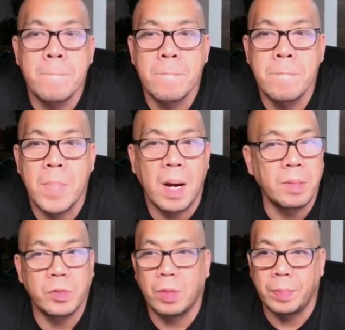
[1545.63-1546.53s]
Mom
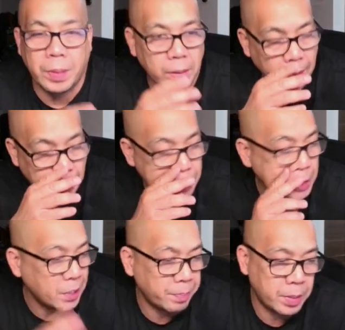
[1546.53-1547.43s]
is whelping like a
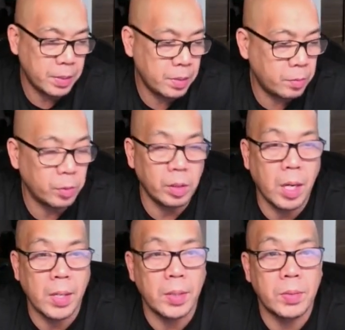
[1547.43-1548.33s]
champ. We're
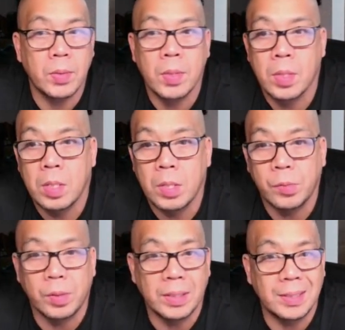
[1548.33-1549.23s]
on it.
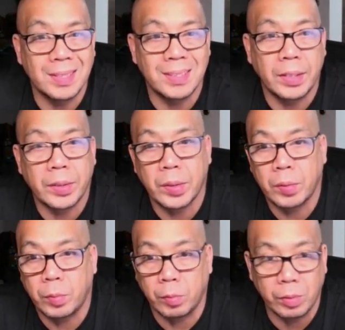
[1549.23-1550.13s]
We're assisting her.
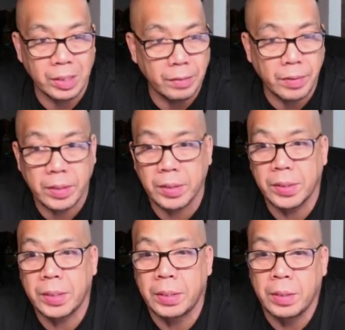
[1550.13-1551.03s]
We're relieving
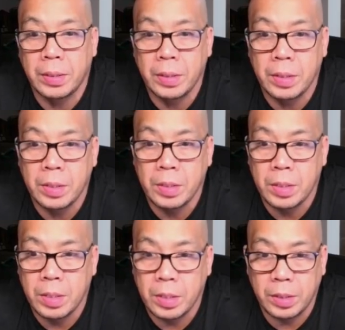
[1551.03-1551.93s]
her.
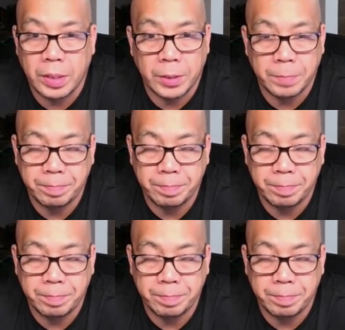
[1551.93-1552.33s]
You know,